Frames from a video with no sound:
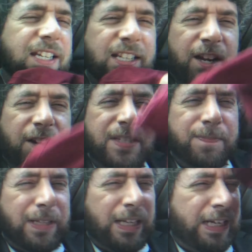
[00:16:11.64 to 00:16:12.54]
all this
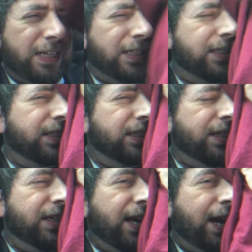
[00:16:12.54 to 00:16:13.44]
blood.
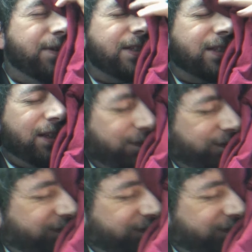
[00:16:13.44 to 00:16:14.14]
I'm just gonna...